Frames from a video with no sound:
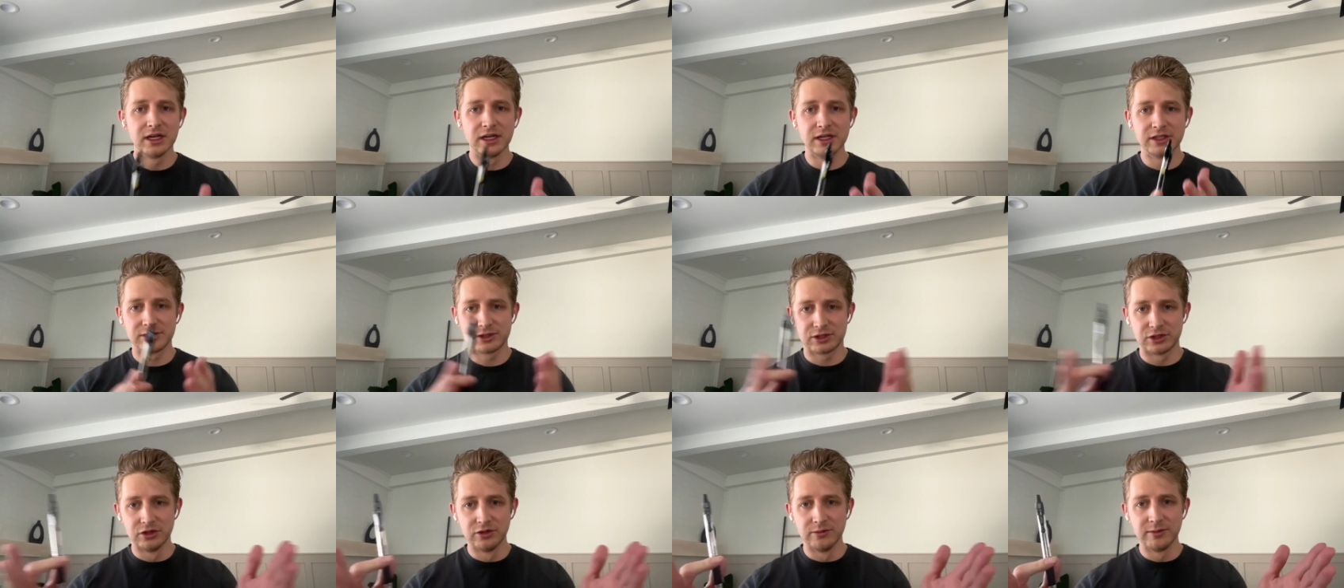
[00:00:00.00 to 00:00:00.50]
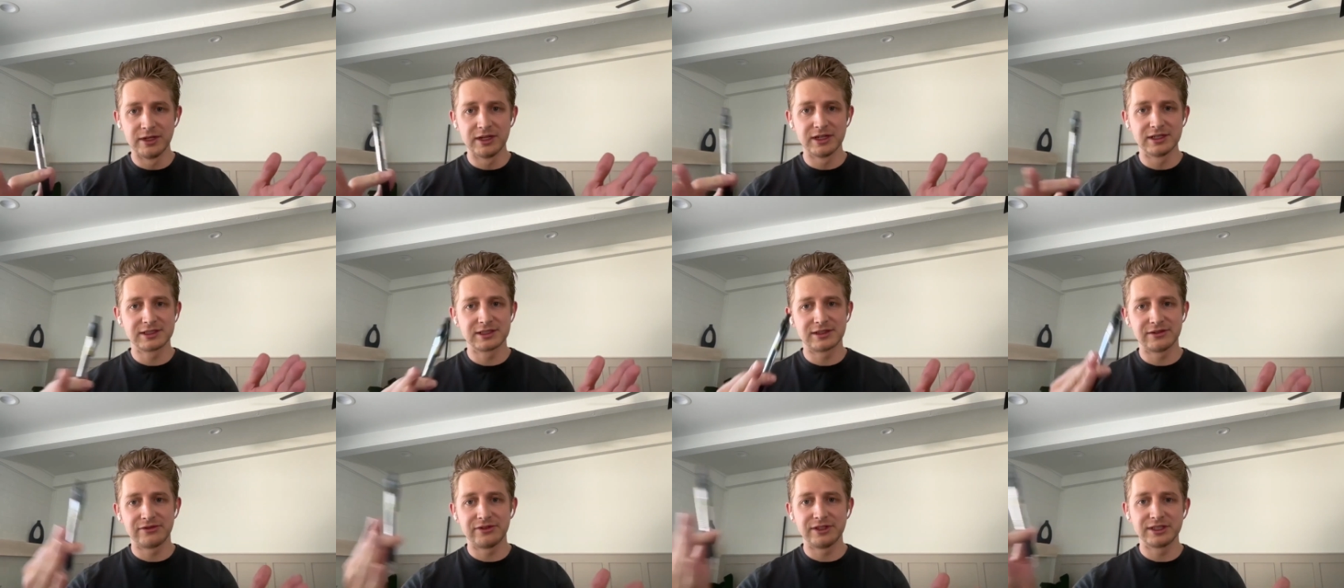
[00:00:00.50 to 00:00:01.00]
assuming
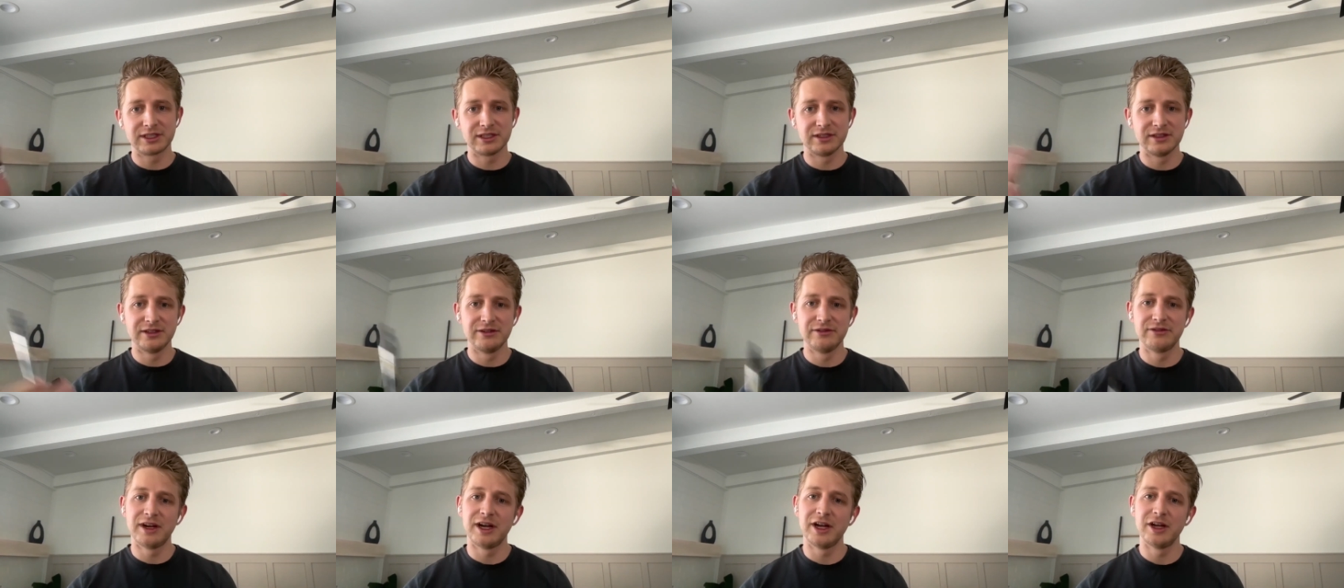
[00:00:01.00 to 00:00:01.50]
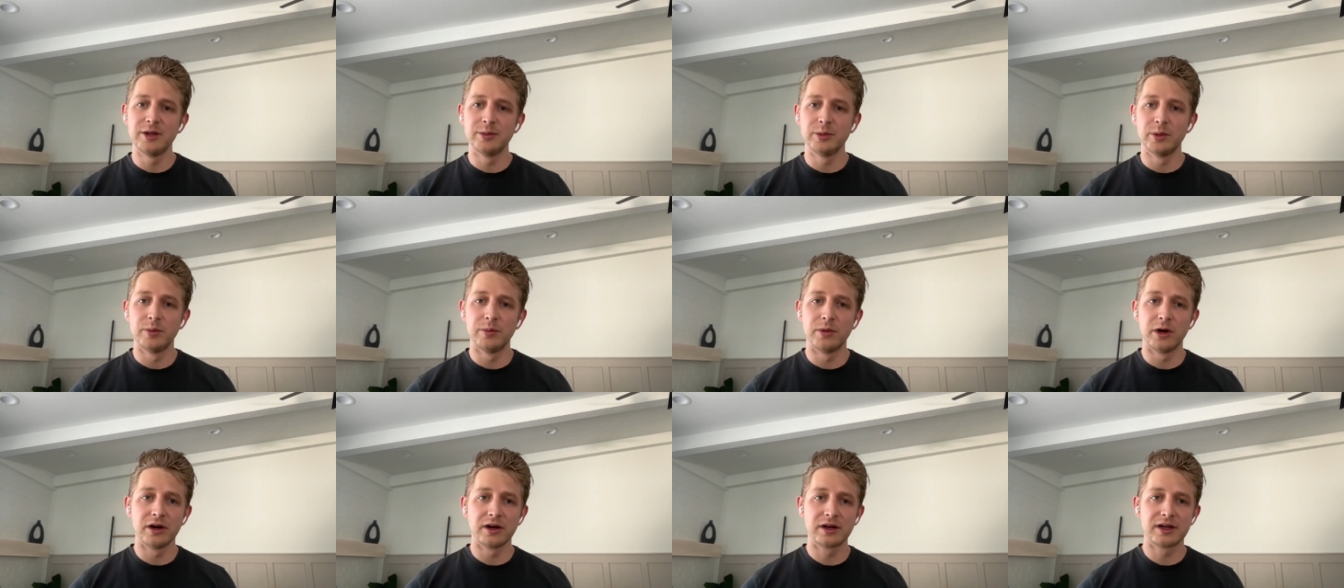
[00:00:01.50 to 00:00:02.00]
a sufficiently
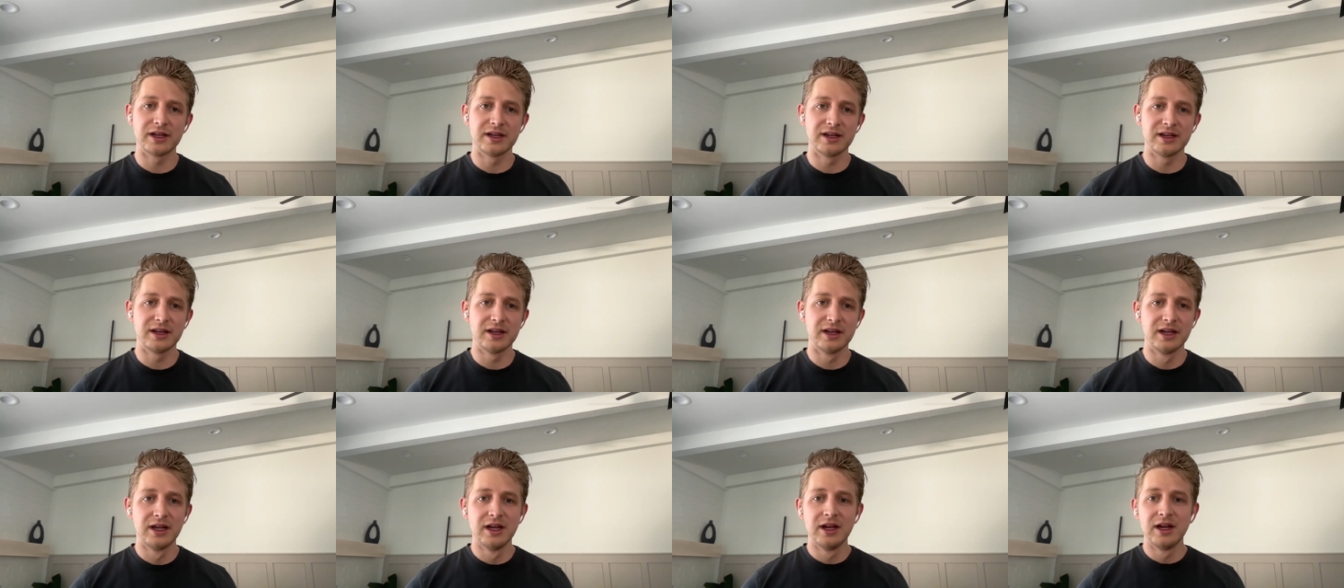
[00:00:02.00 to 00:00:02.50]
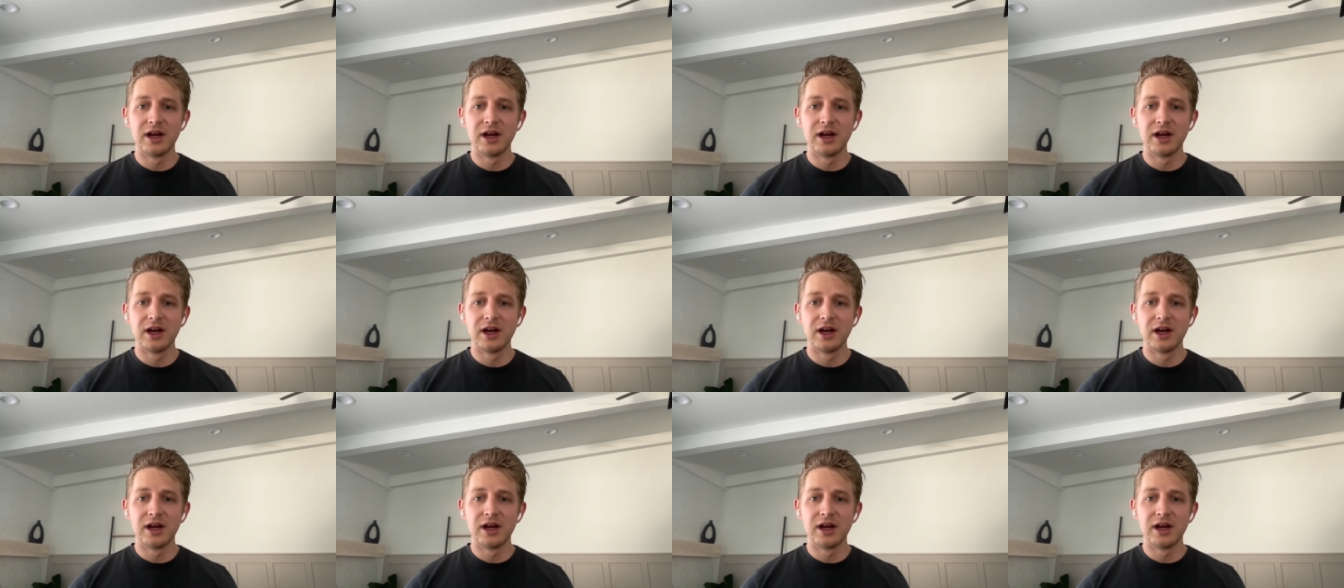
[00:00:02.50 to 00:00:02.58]
valuable market,